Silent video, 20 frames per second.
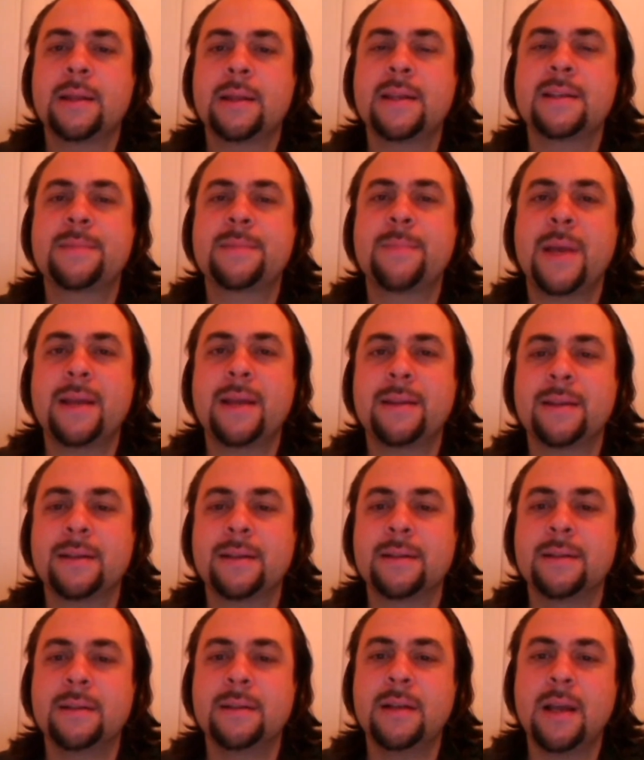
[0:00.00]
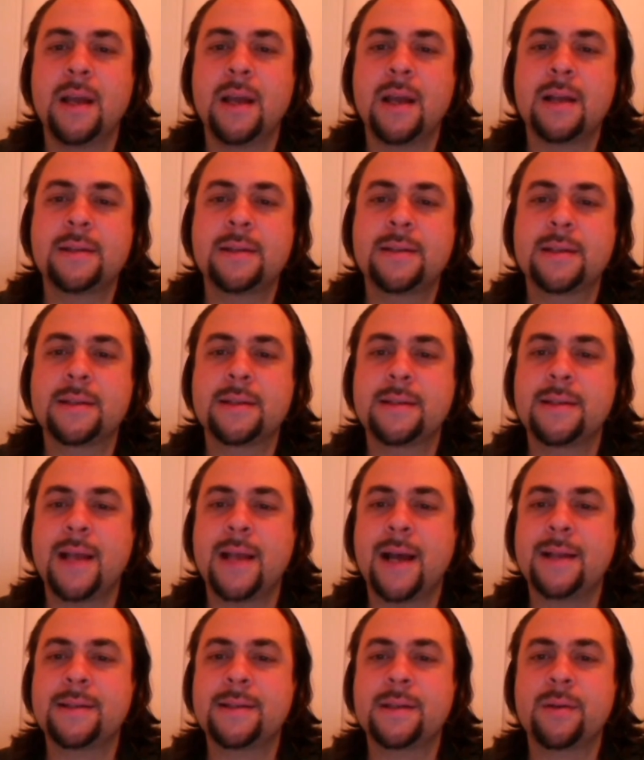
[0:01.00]
This method does
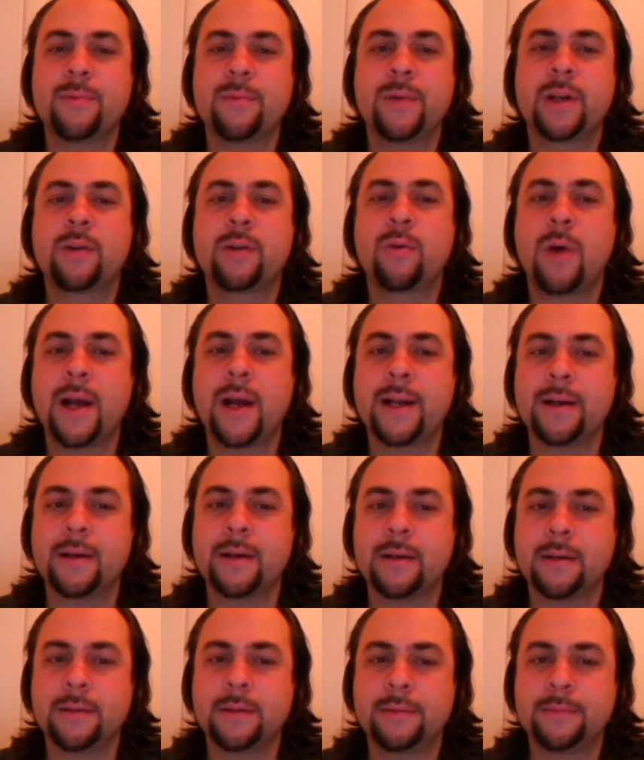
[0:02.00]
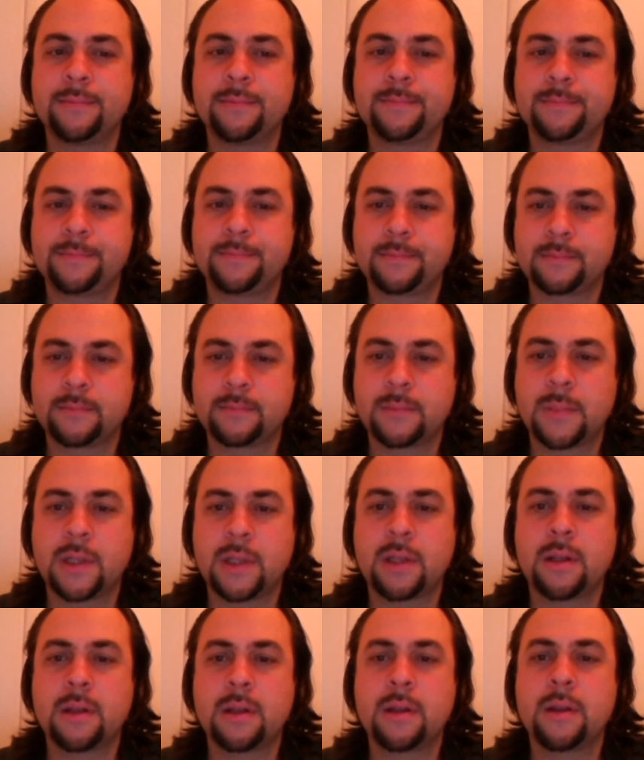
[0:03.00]
not require
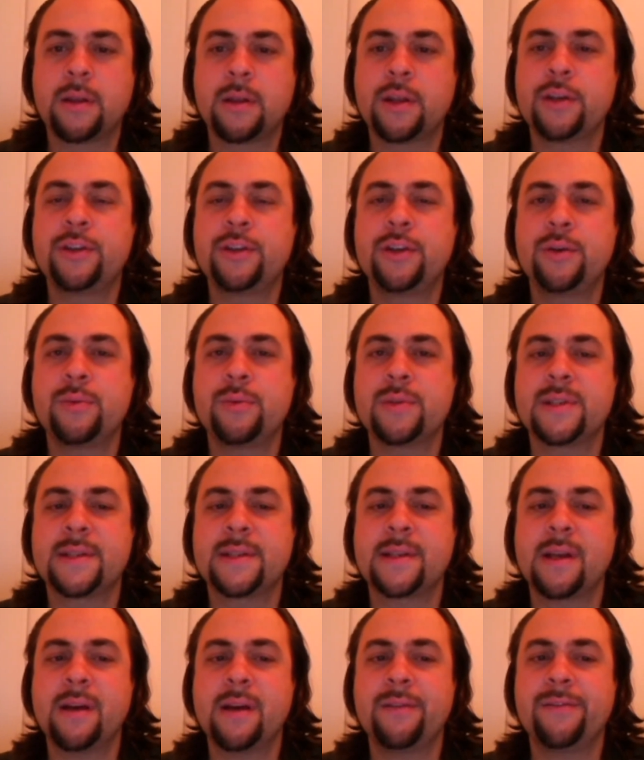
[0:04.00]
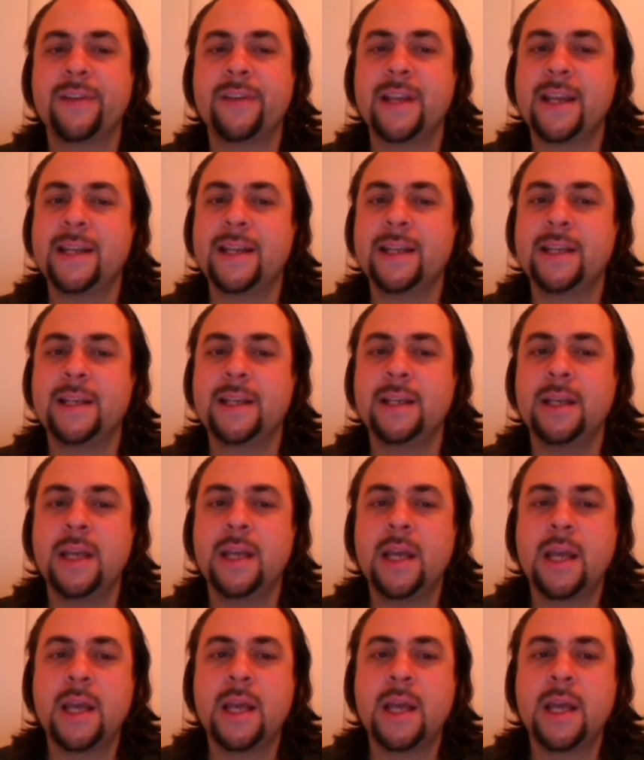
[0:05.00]
the use of any